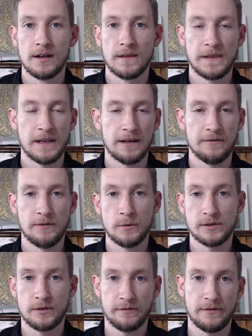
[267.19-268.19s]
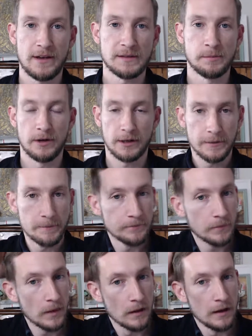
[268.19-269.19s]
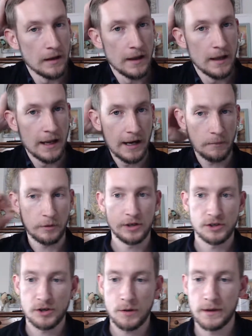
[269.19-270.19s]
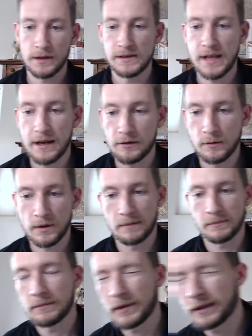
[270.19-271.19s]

than if it was on Facebook. And I'm going to show you exactly what I mean by